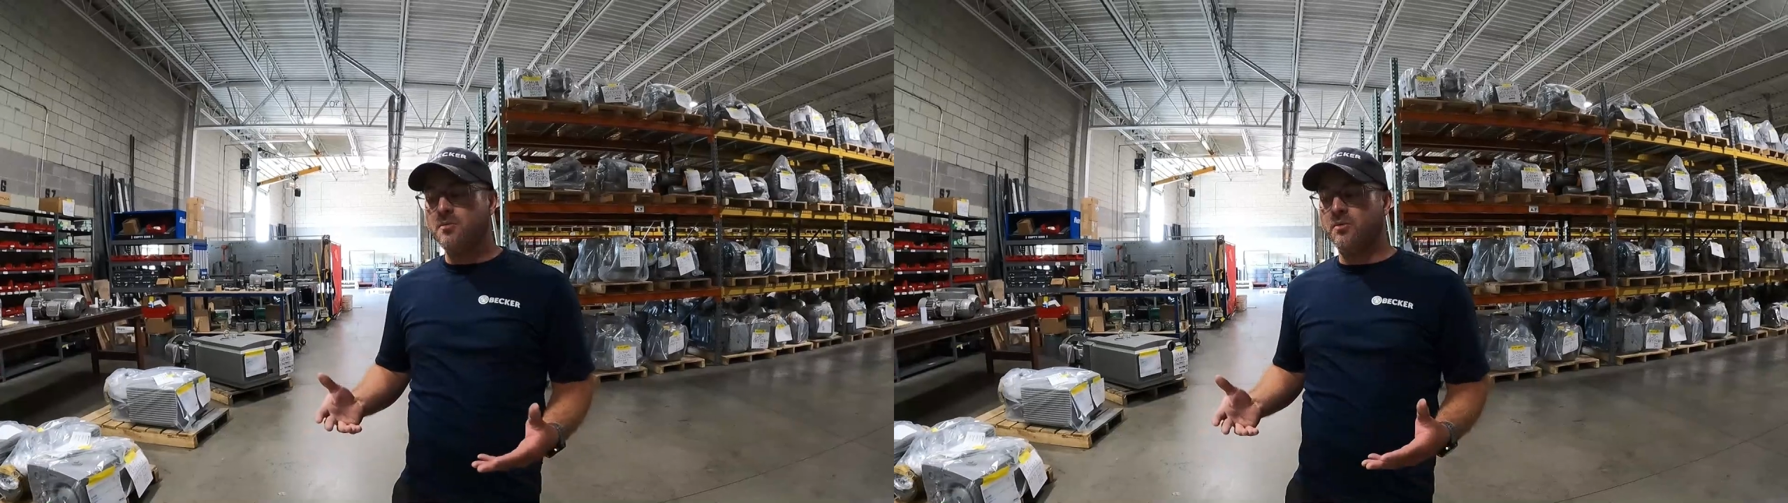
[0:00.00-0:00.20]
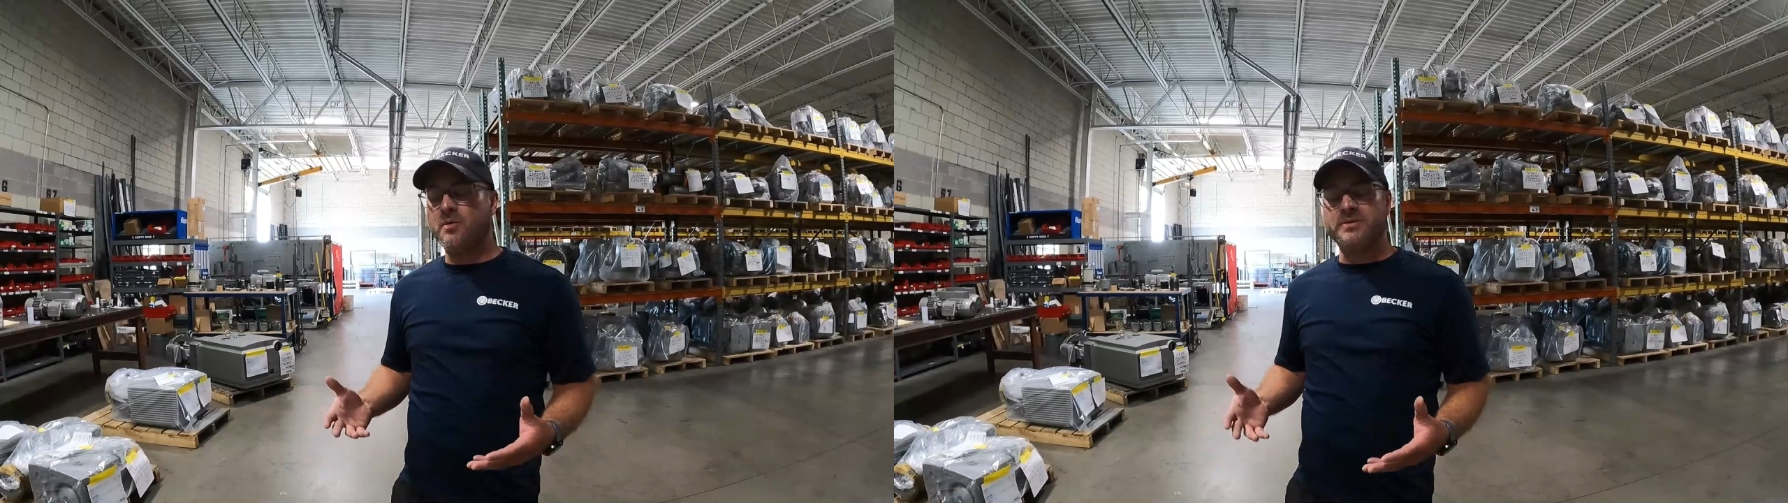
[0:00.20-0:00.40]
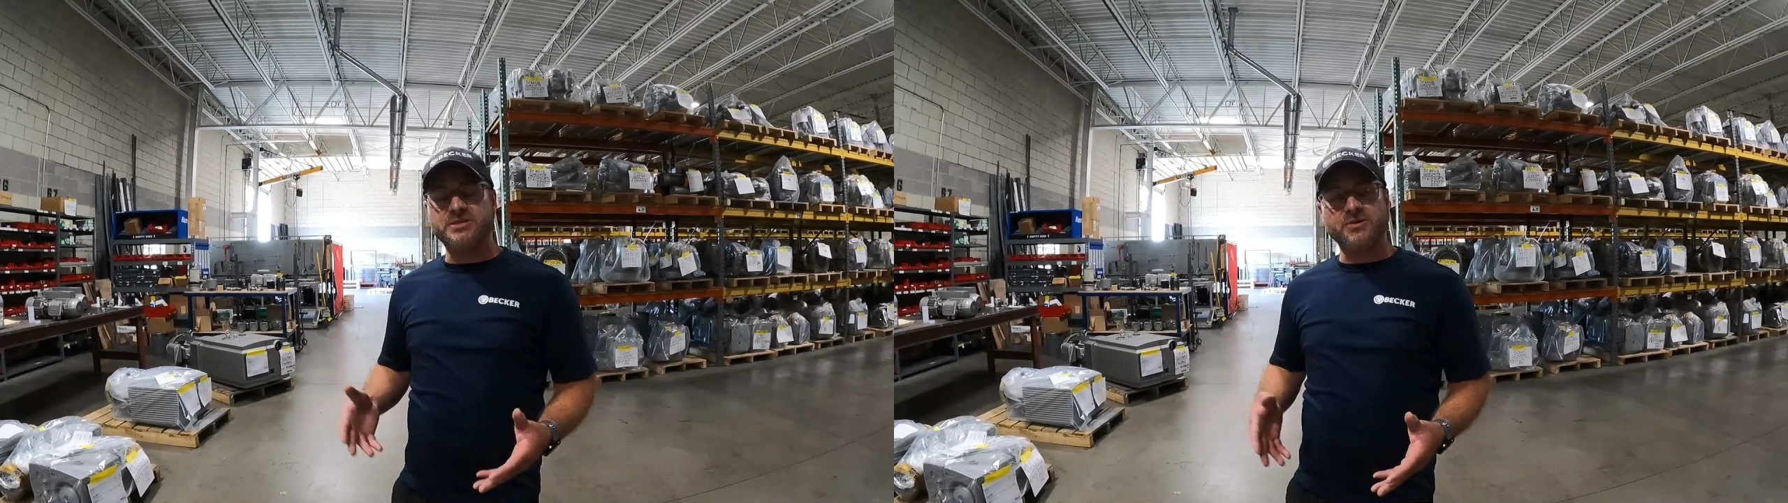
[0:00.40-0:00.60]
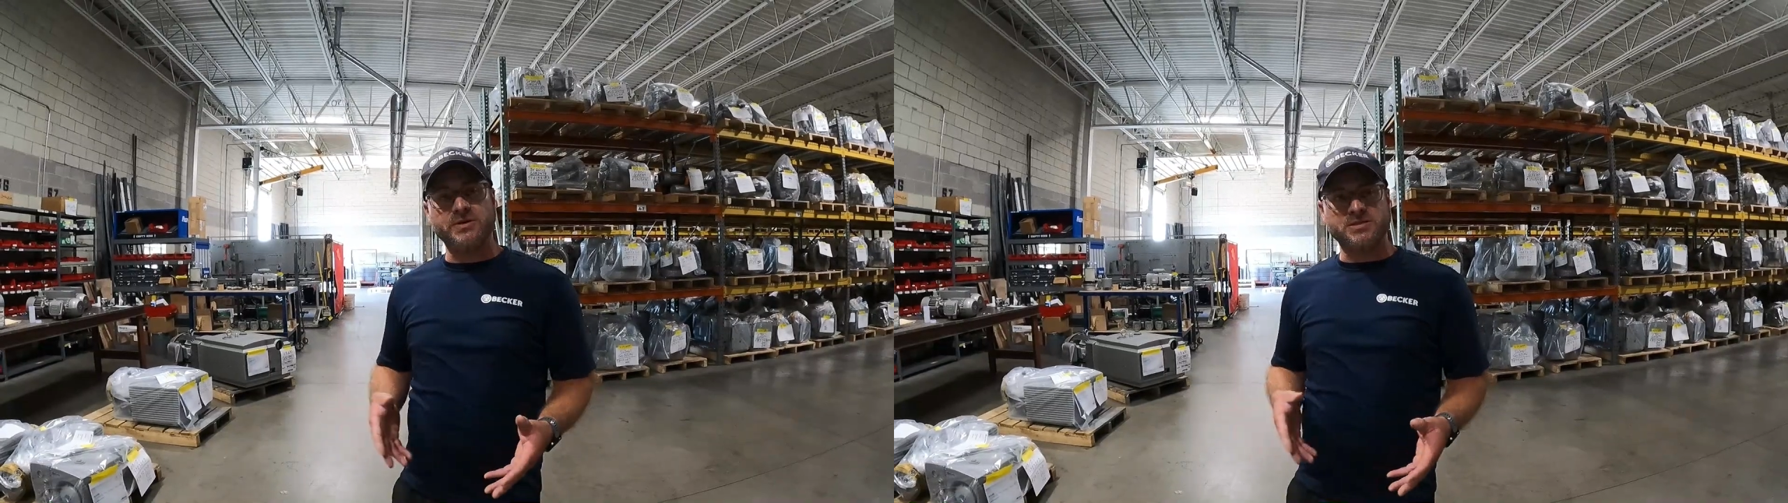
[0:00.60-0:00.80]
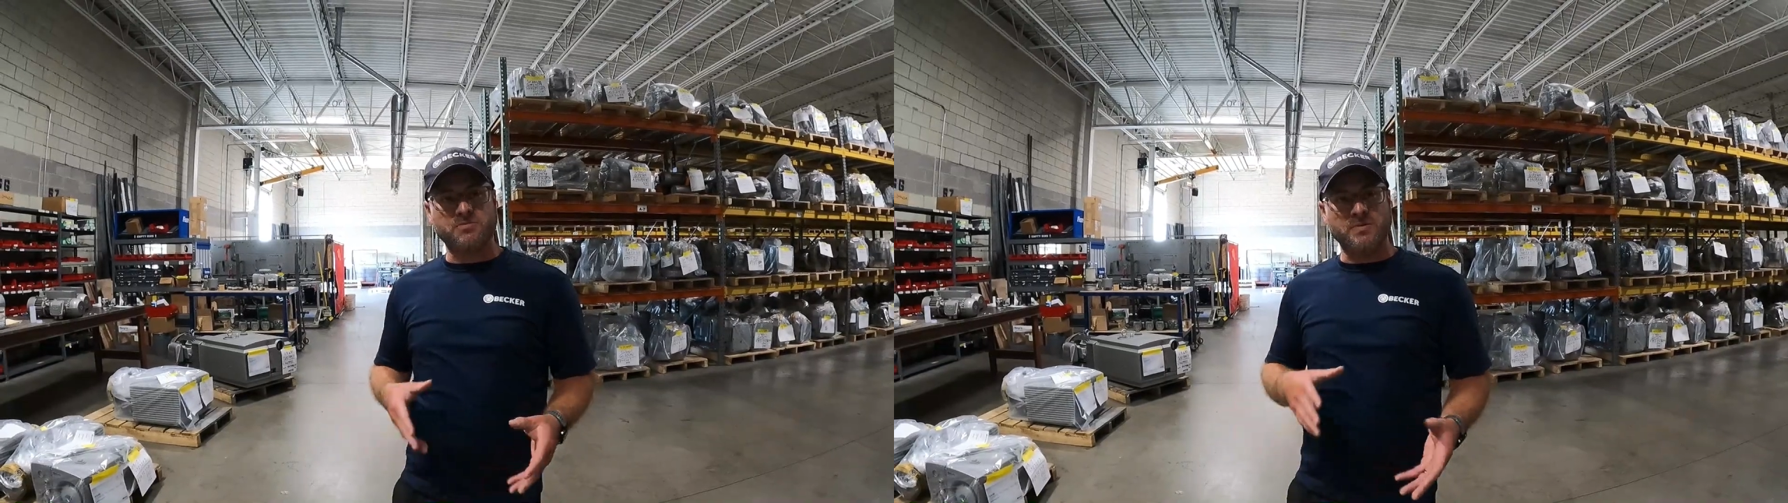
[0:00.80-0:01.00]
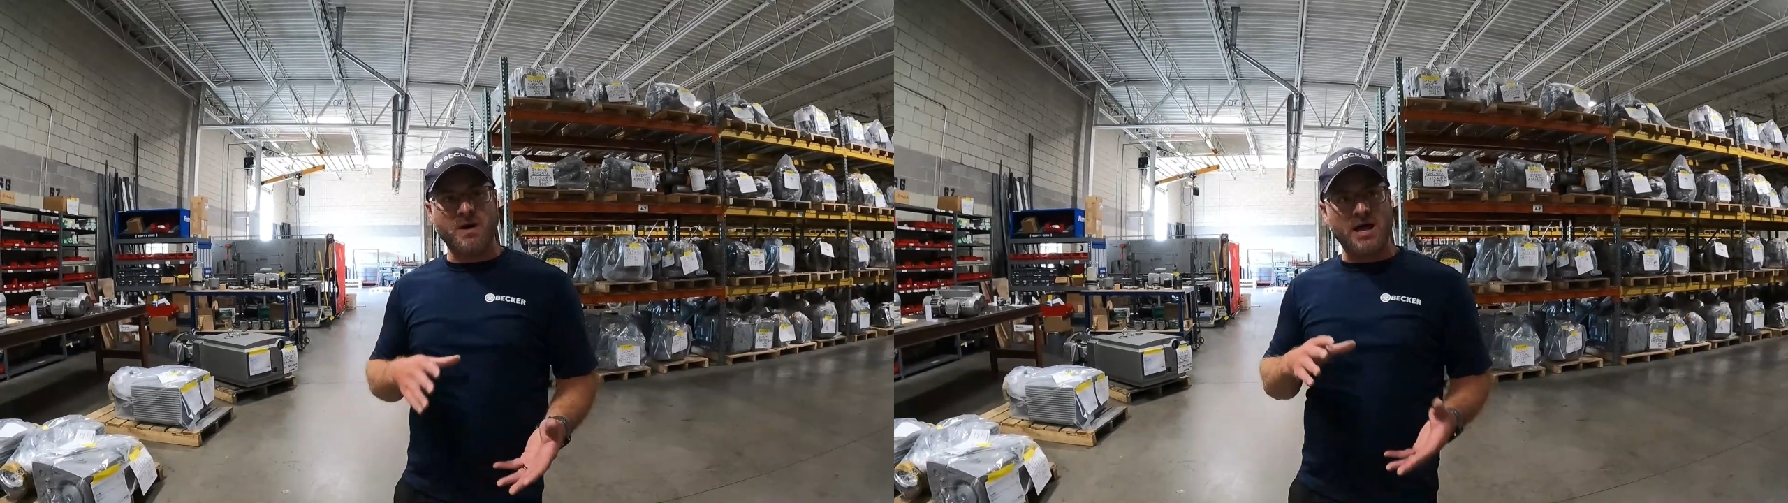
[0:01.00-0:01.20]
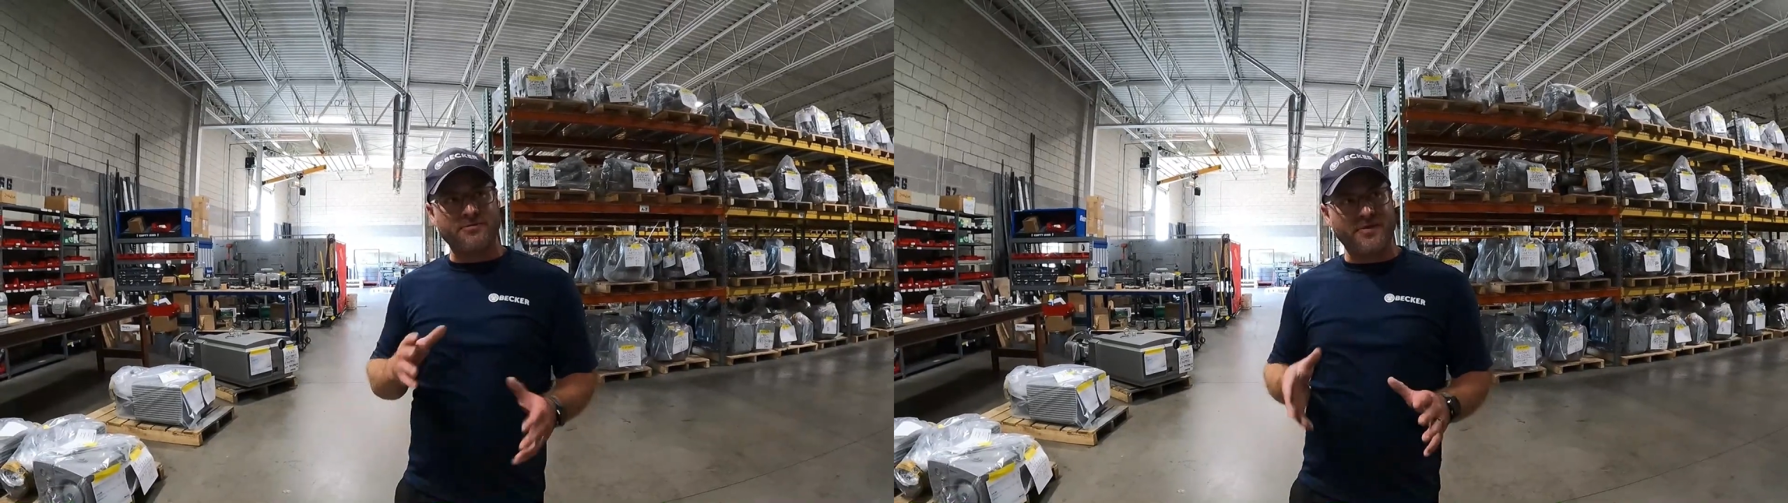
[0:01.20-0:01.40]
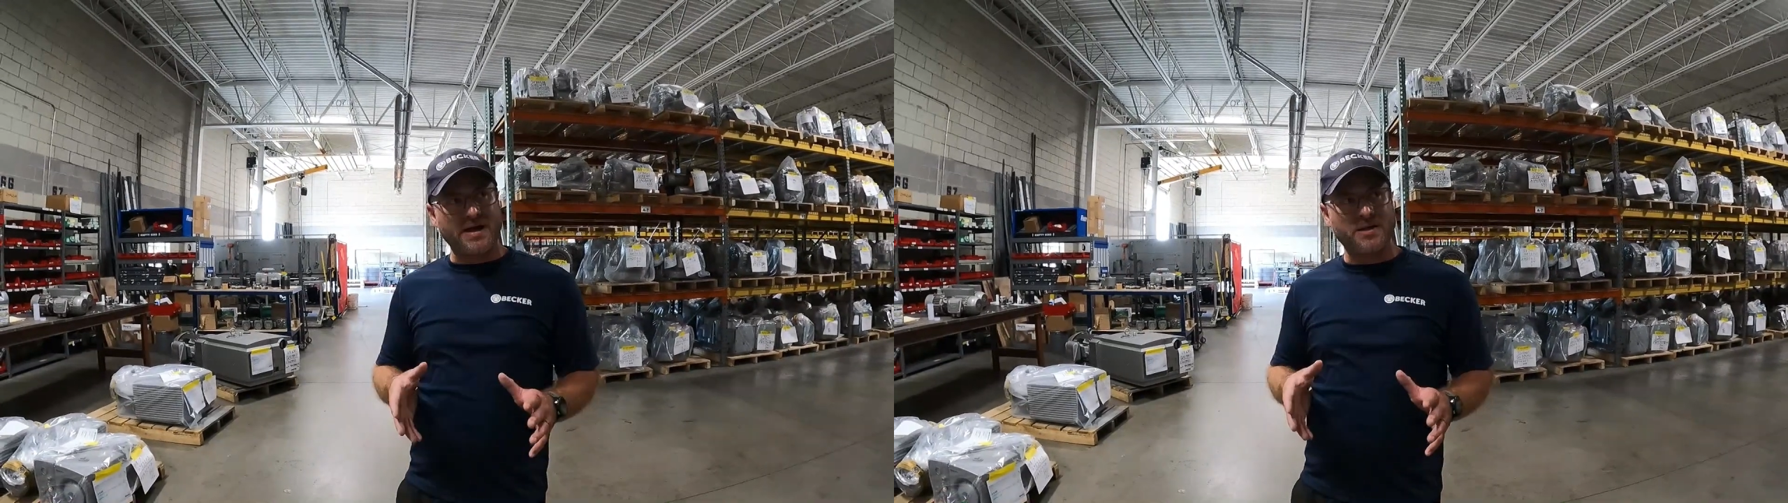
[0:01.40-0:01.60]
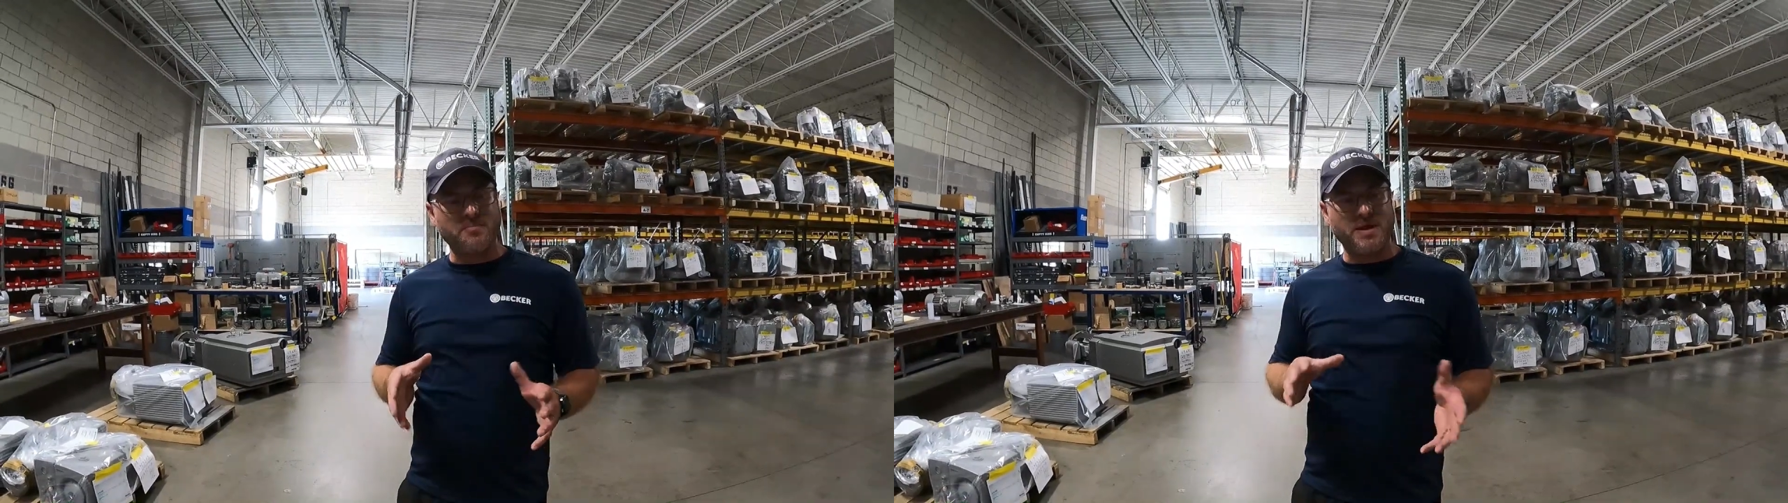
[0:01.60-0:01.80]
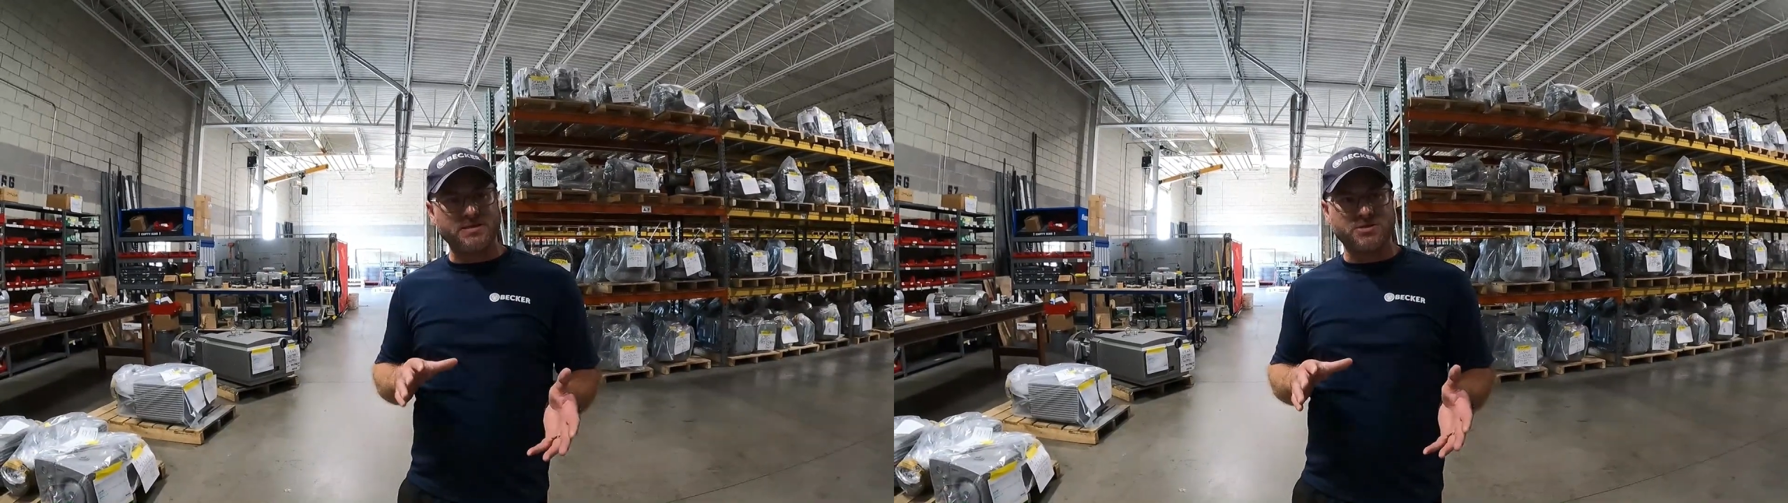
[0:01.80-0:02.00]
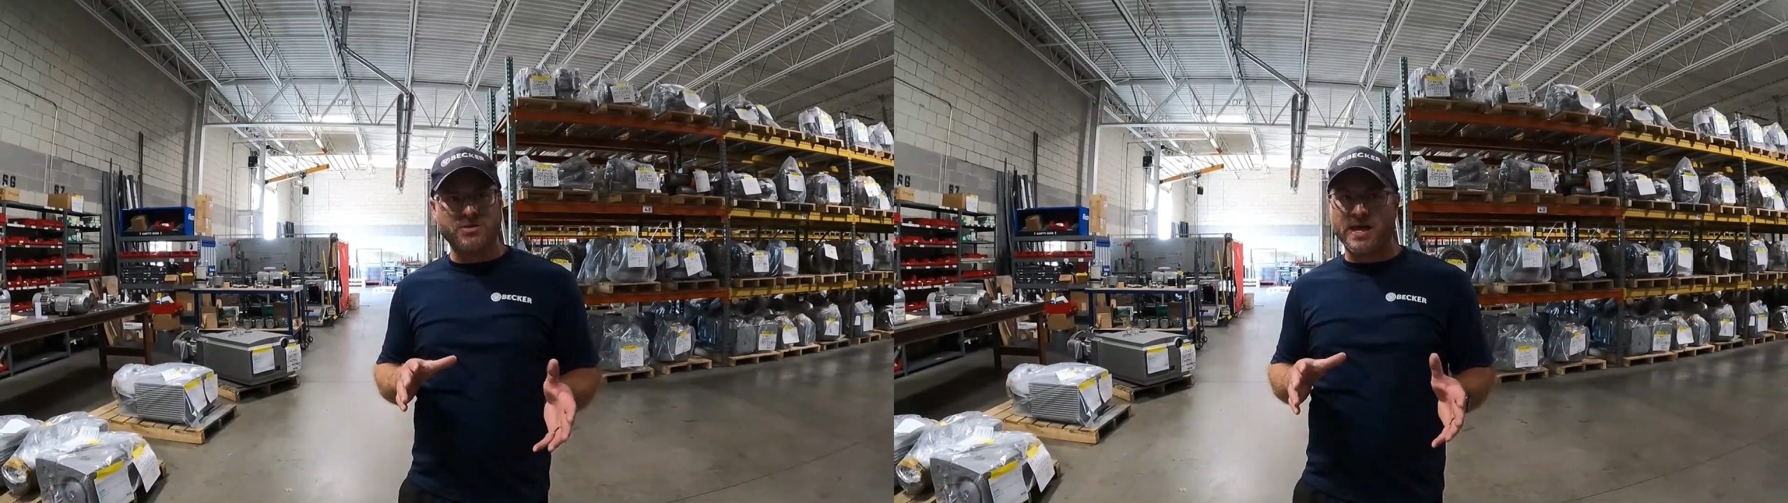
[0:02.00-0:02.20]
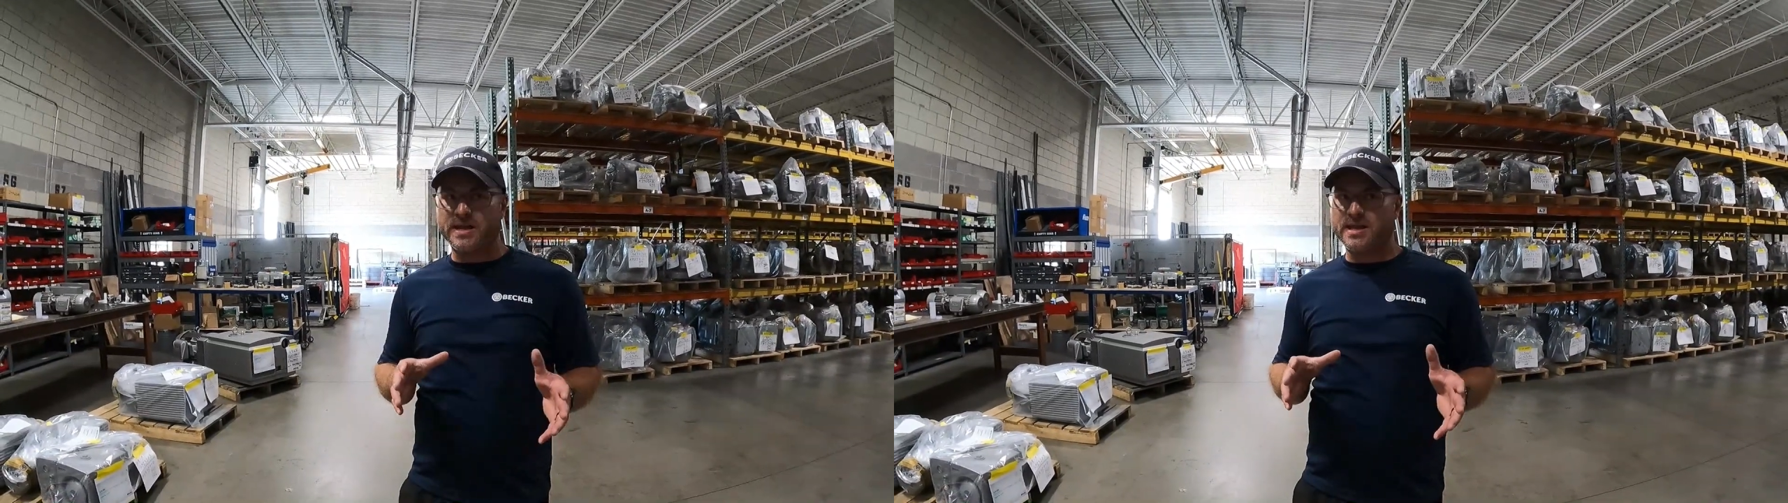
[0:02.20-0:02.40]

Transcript: But what we do is we modify it a bit so that